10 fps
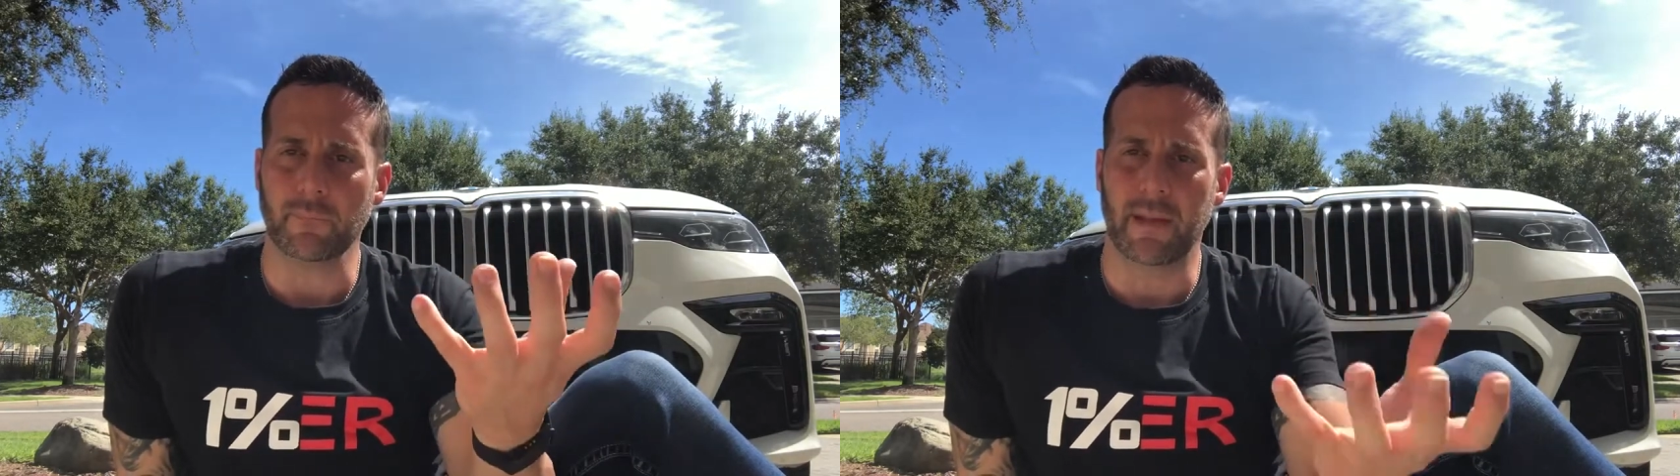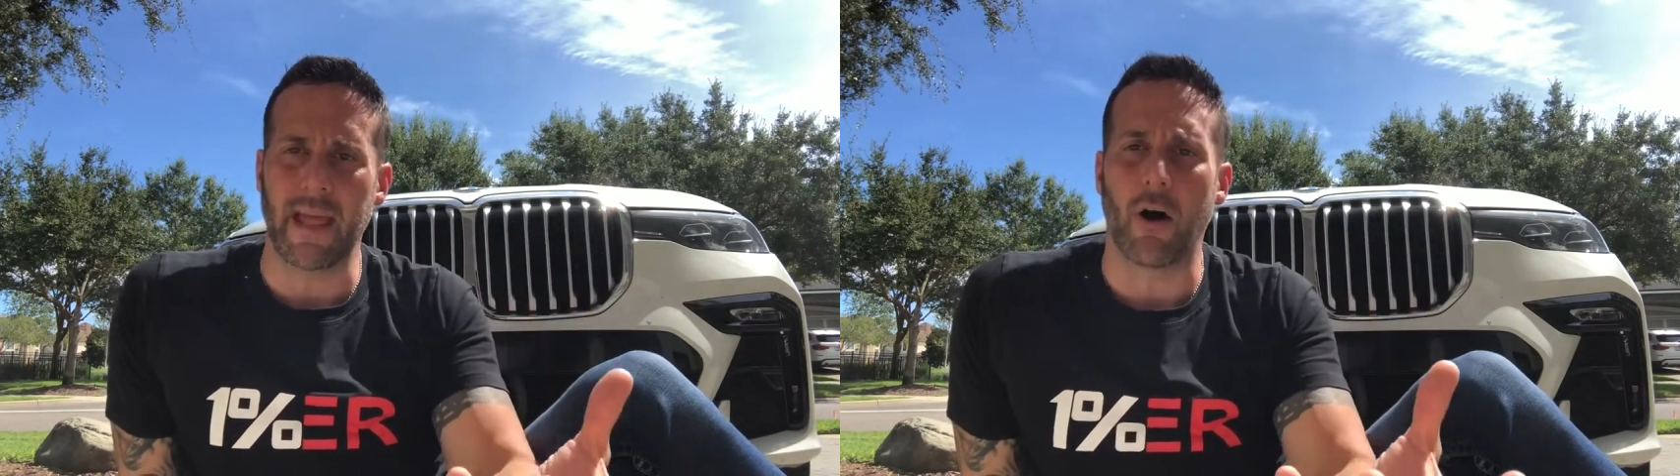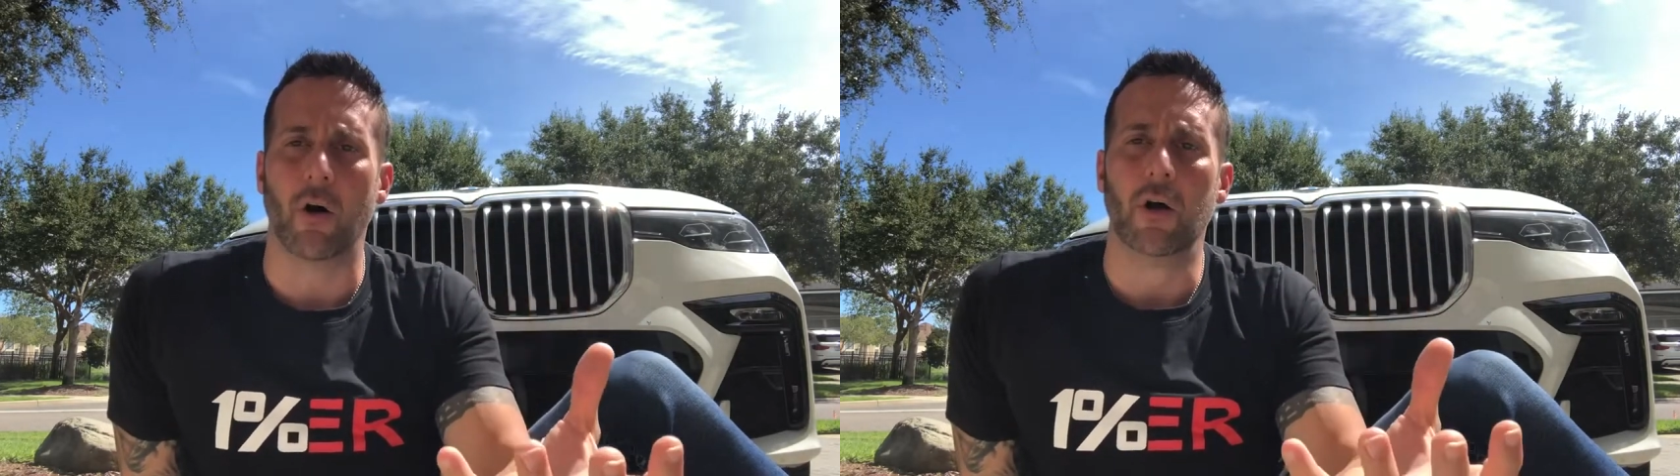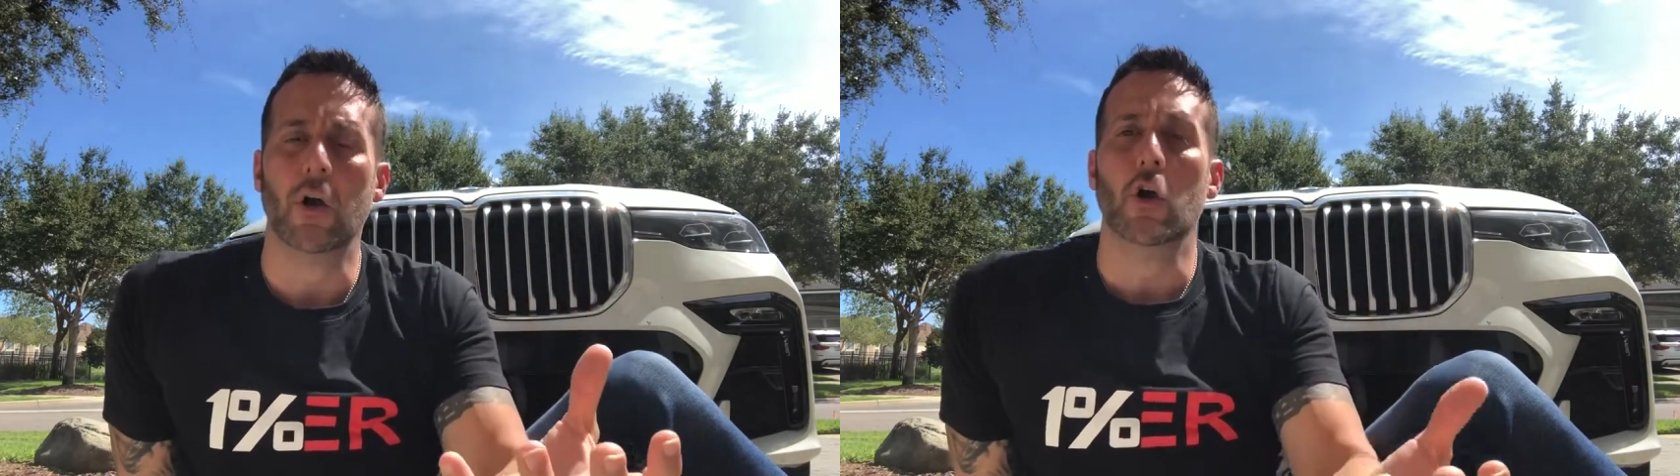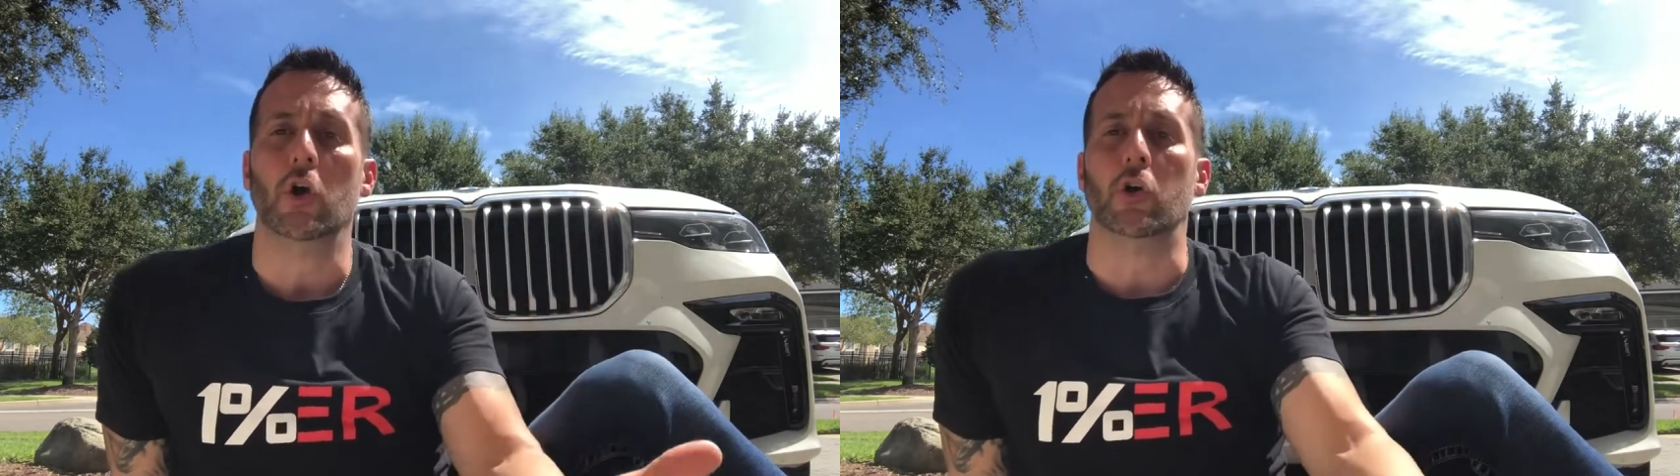Now,
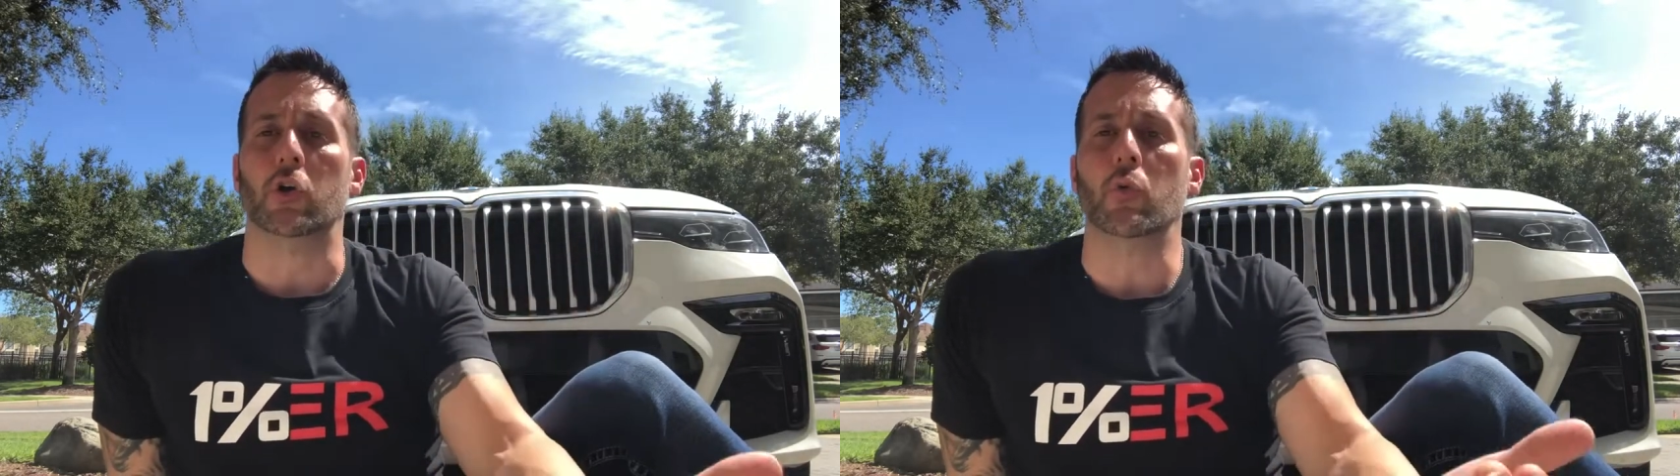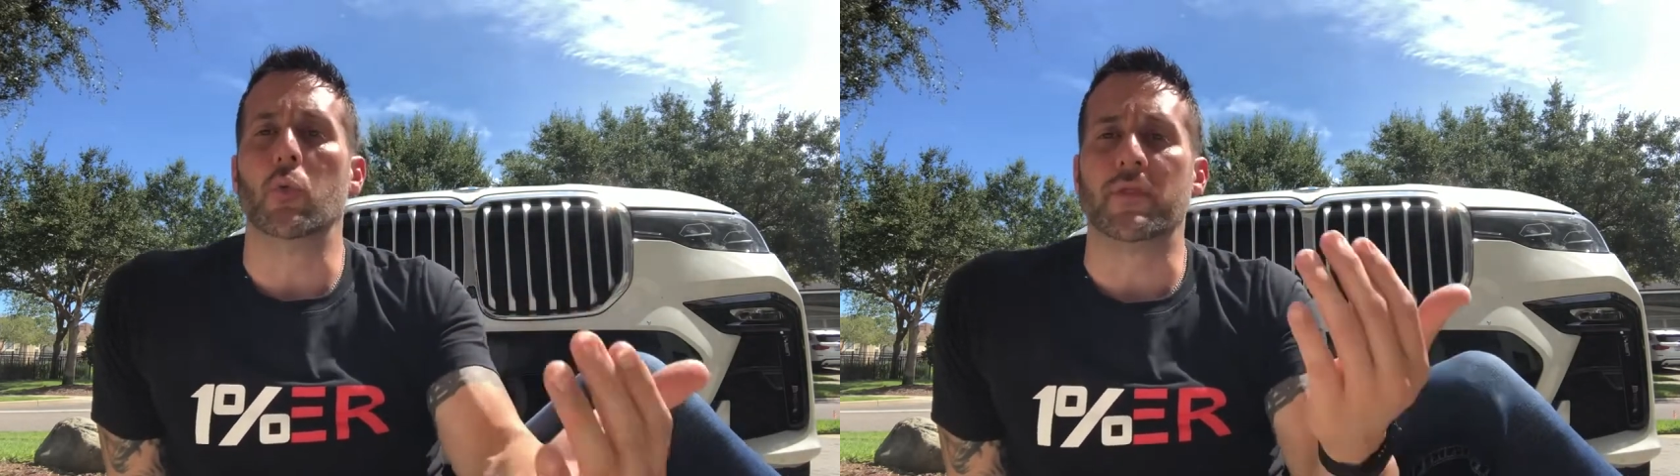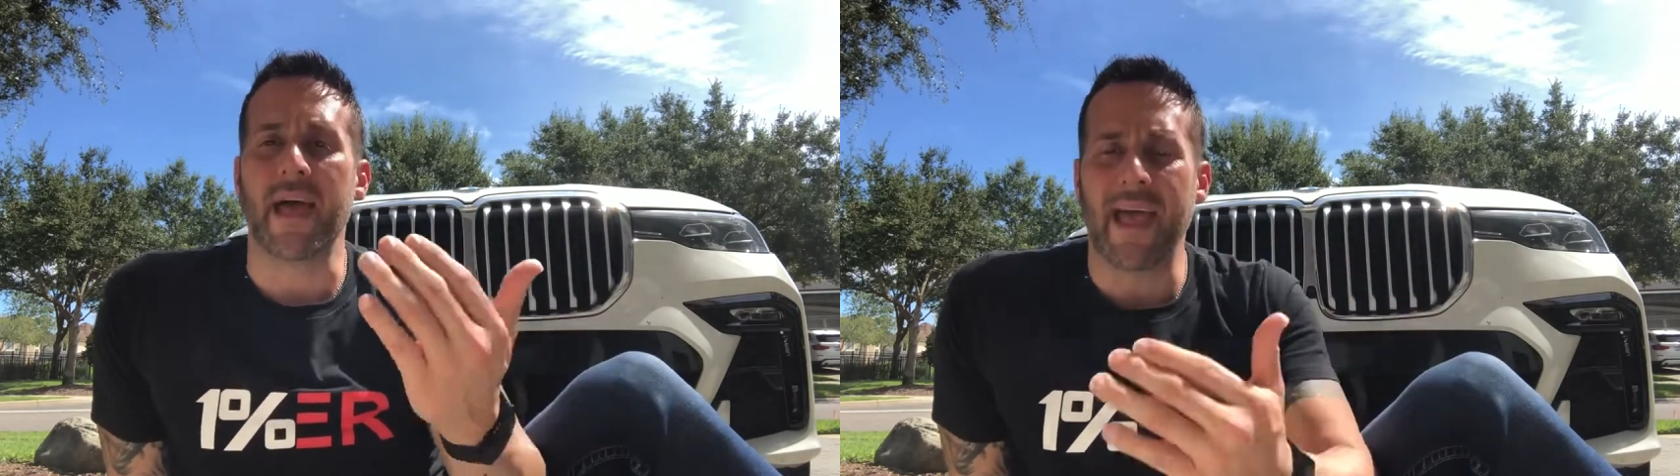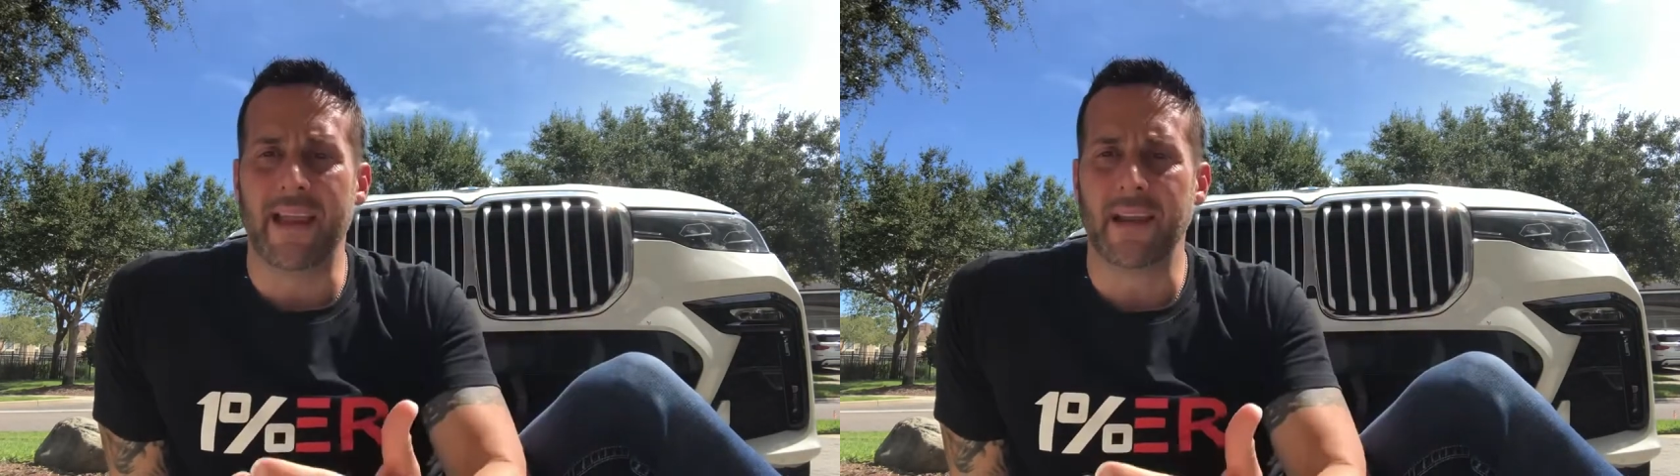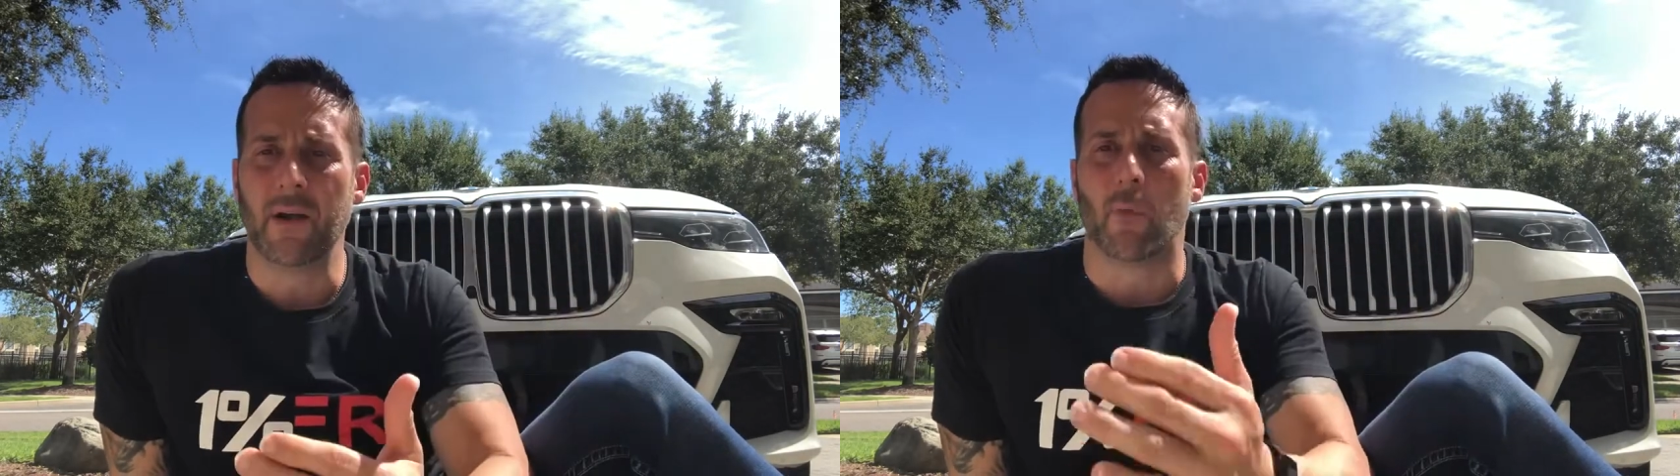you then